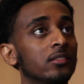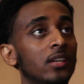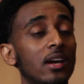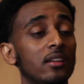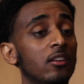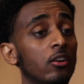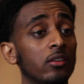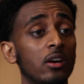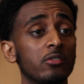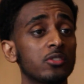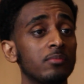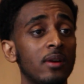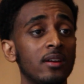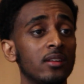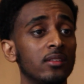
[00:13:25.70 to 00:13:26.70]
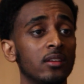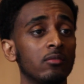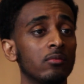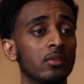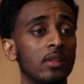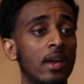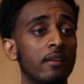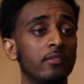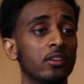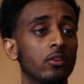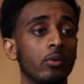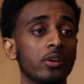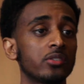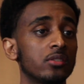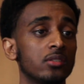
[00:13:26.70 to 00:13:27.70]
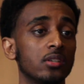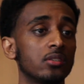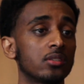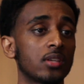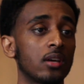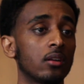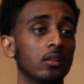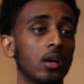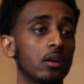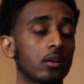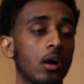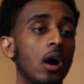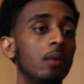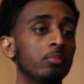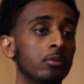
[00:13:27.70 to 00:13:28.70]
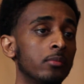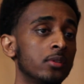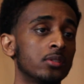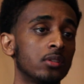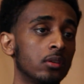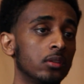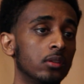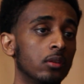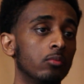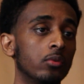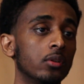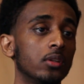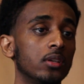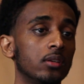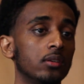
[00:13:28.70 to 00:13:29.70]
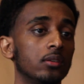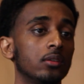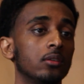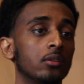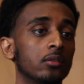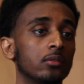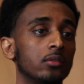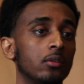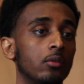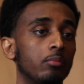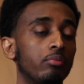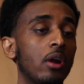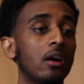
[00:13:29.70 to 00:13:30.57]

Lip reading: yeah, no, that was about it. They didn't really have any questions. They just had a lot of compliments. They really, you know, they were